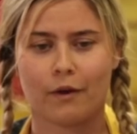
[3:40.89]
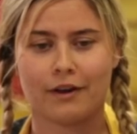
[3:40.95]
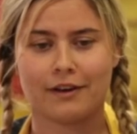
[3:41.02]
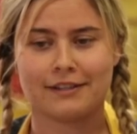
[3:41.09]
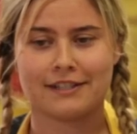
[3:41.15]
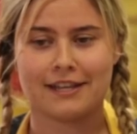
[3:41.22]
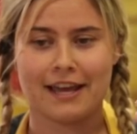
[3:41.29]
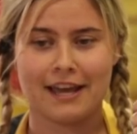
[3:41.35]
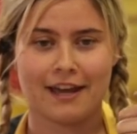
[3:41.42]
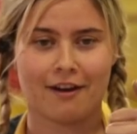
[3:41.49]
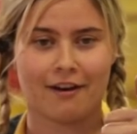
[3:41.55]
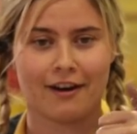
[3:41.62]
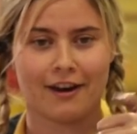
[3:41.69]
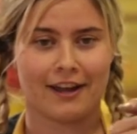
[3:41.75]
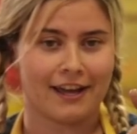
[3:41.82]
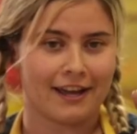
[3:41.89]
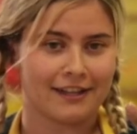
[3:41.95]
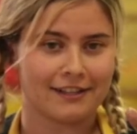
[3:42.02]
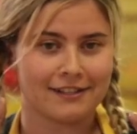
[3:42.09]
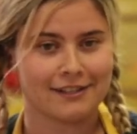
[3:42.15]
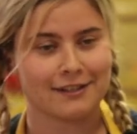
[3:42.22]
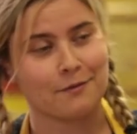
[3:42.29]
We're gonna take our
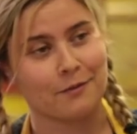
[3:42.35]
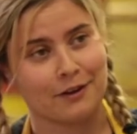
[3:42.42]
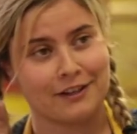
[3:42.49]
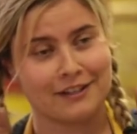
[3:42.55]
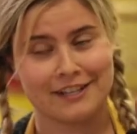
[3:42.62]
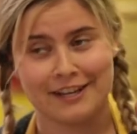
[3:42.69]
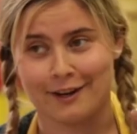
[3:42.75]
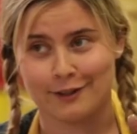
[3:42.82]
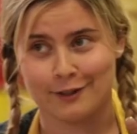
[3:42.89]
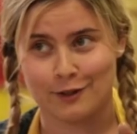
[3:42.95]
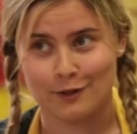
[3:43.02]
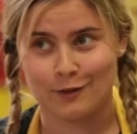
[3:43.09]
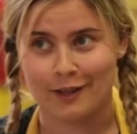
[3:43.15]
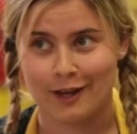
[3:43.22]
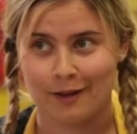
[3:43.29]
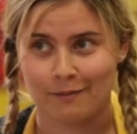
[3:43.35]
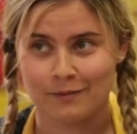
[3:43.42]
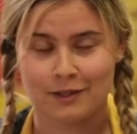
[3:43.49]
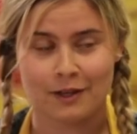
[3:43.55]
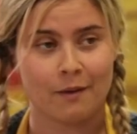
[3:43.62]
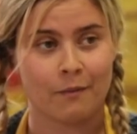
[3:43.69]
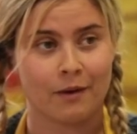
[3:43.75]
hands and we're gonna take our two
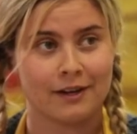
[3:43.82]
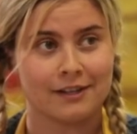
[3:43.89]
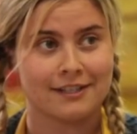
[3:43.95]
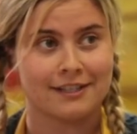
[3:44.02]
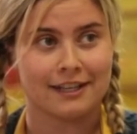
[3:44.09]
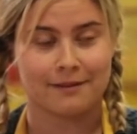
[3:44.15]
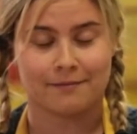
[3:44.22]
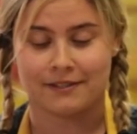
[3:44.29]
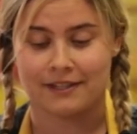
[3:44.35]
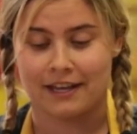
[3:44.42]
thumbs and we're gonna stick them